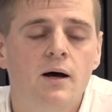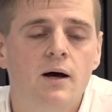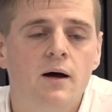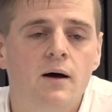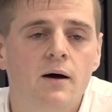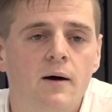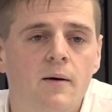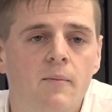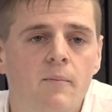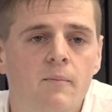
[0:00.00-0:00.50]

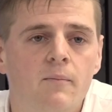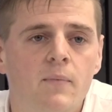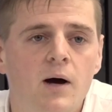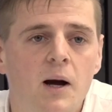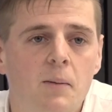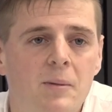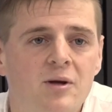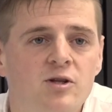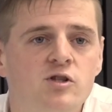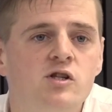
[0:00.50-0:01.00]

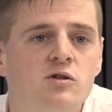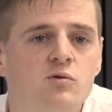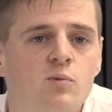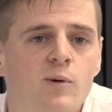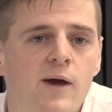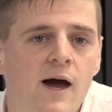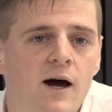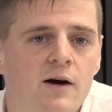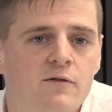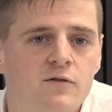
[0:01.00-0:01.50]
I mentioned
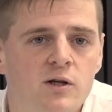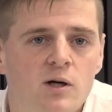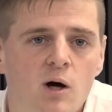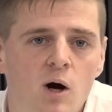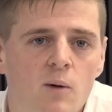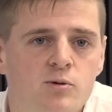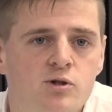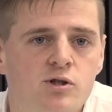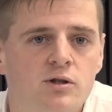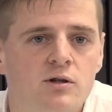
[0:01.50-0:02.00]
we have the
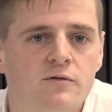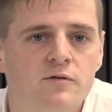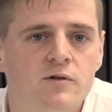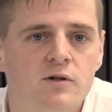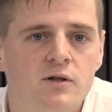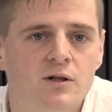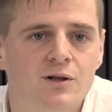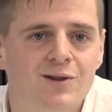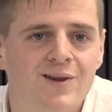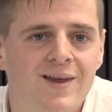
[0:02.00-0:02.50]
option of
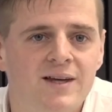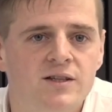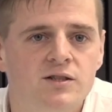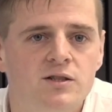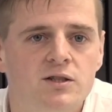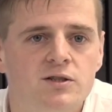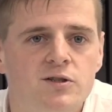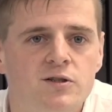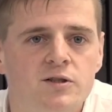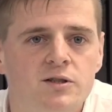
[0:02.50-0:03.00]
the
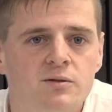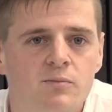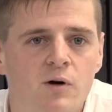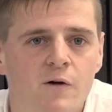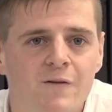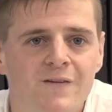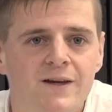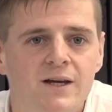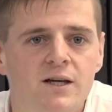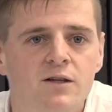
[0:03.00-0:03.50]
laser system
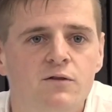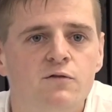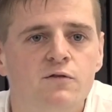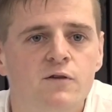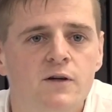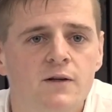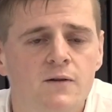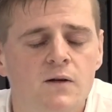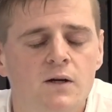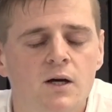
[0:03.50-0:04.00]
on the
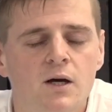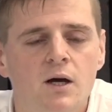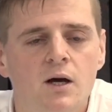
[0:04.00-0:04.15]
infeed,